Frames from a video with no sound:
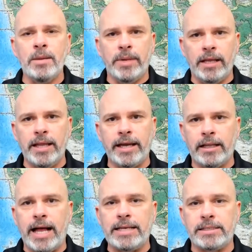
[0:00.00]
but I like
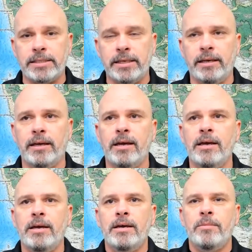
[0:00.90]
Class C
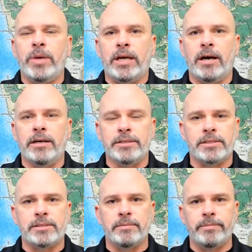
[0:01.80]

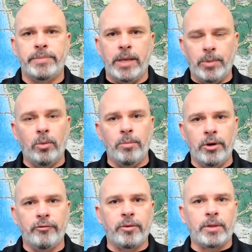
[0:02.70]
because people will
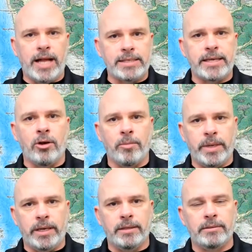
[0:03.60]
move from Class A or
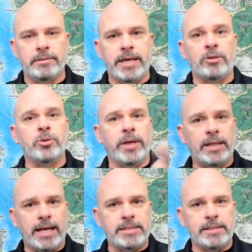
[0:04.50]
B down to a
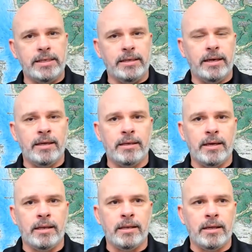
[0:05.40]
Class C in
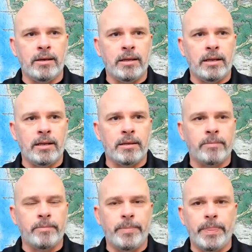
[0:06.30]
in in
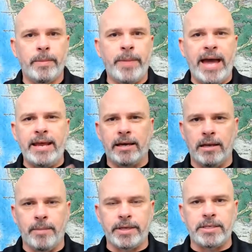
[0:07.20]
a bad
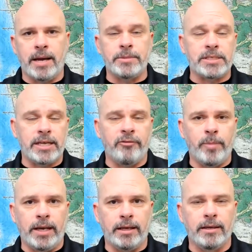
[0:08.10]
economic time to save
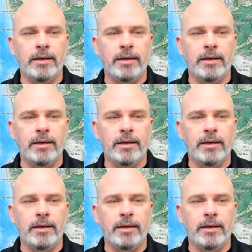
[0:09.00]
money.